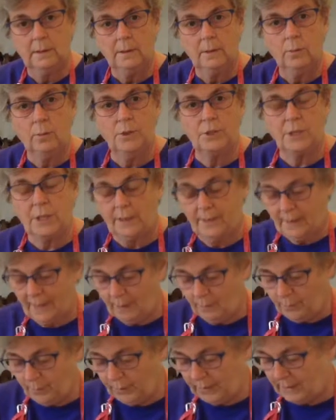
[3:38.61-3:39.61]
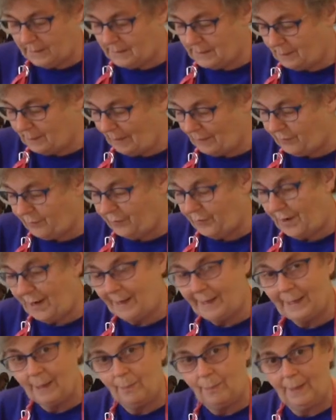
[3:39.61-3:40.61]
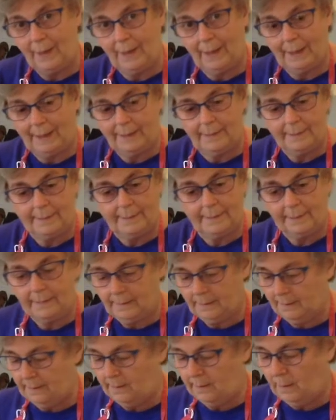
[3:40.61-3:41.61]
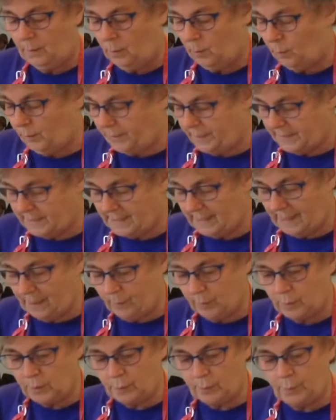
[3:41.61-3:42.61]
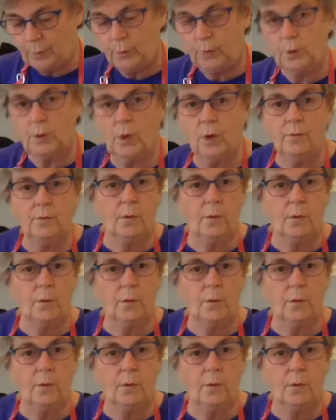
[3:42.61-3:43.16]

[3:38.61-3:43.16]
which I then put into my frying pan with a tablespoon of